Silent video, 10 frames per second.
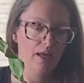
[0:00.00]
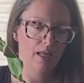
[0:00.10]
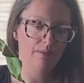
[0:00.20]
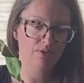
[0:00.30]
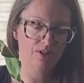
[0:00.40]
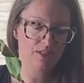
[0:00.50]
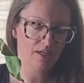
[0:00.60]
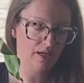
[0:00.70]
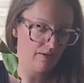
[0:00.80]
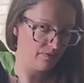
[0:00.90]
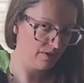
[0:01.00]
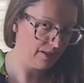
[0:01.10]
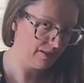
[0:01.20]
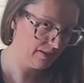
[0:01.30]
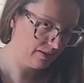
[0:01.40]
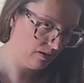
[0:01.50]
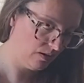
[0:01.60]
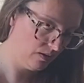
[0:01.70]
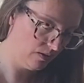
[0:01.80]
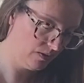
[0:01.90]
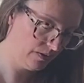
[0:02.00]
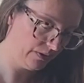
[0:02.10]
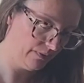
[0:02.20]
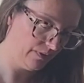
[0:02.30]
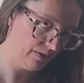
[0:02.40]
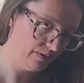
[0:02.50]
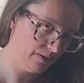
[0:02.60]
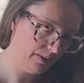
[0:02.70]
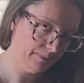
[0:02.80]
and I'm just going to cover this surface.